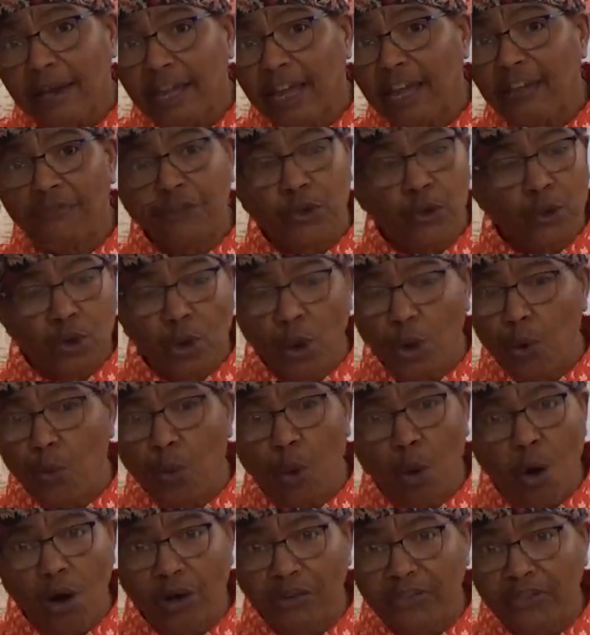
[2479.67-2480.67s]
If you don't
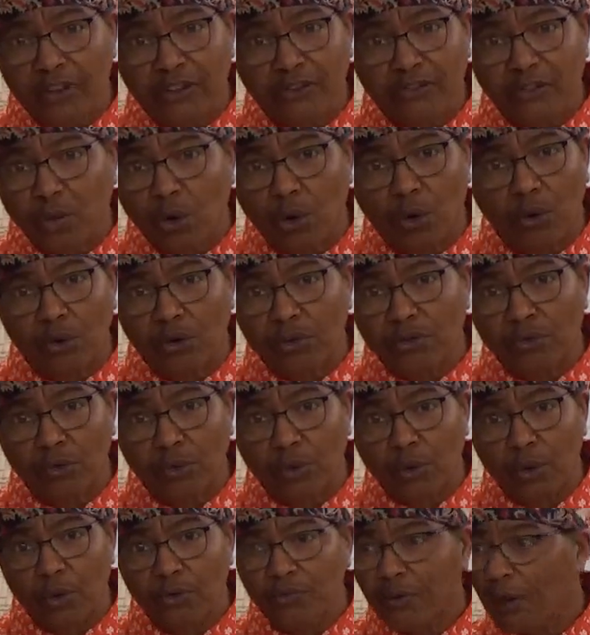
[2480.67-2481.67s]
walk this Torah
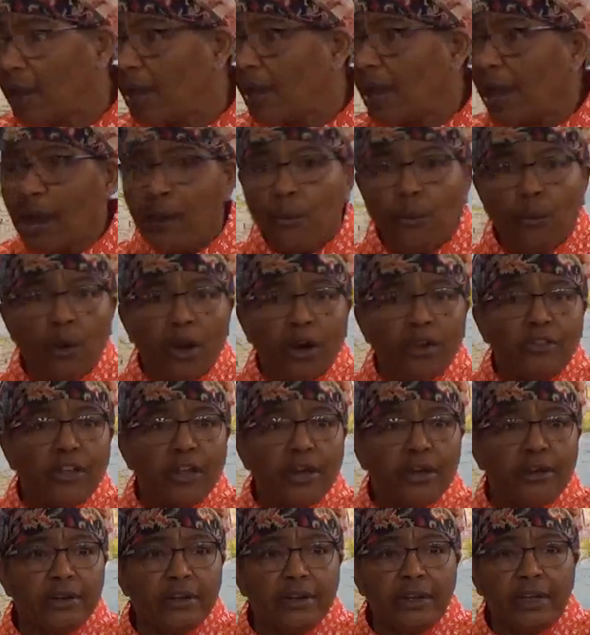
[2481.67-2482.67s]
truth, where are they
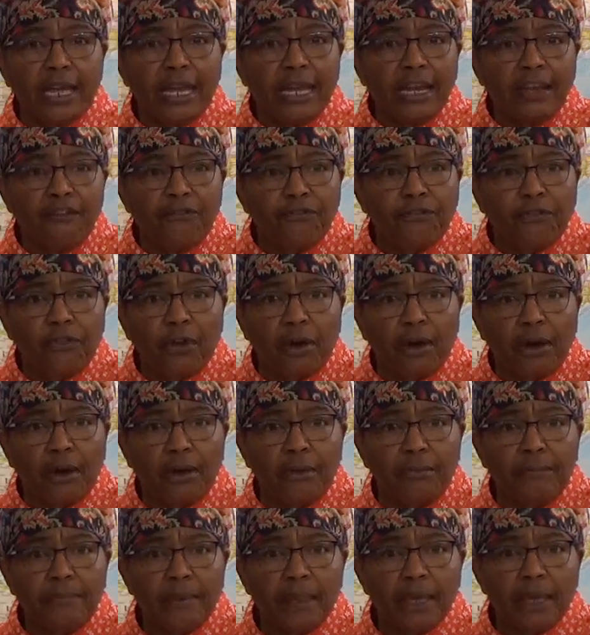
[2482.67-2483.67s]
going to get it from?
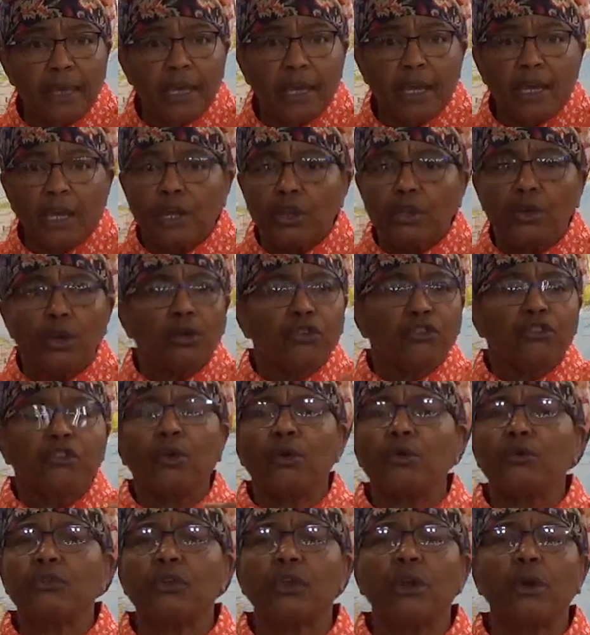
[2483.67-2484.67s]
Your
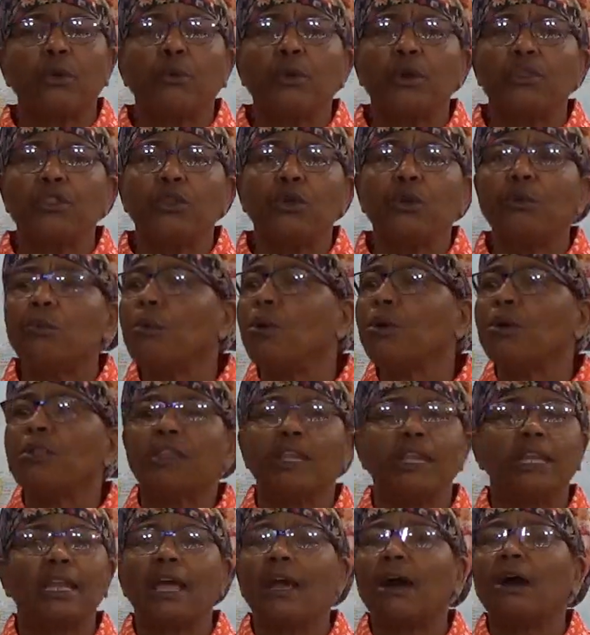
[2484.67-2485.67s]
children are with you more
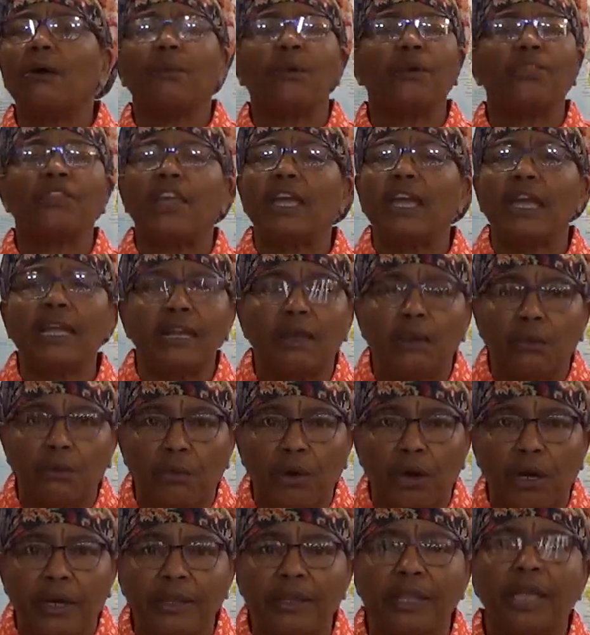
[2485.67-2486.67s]
than they are with
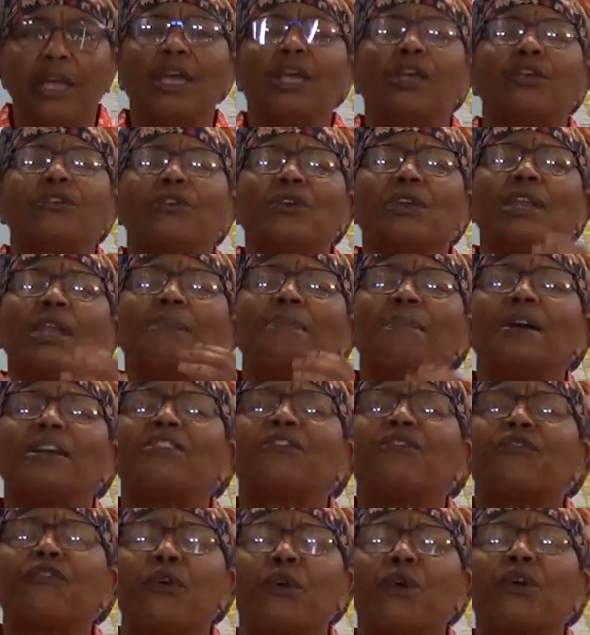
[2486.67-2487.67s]
anyone. So they
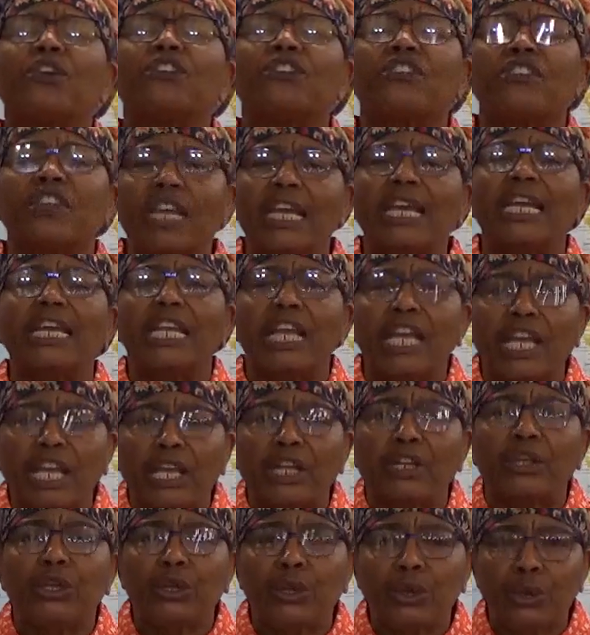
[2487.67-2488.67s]
must first see it
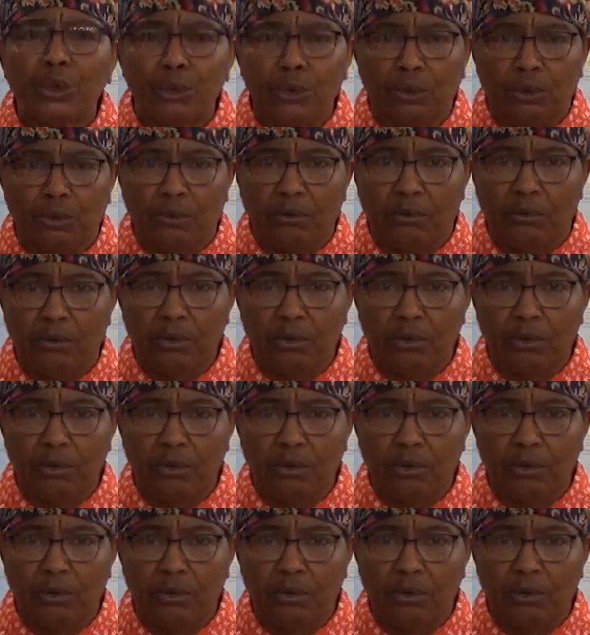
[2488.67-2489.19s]
in you.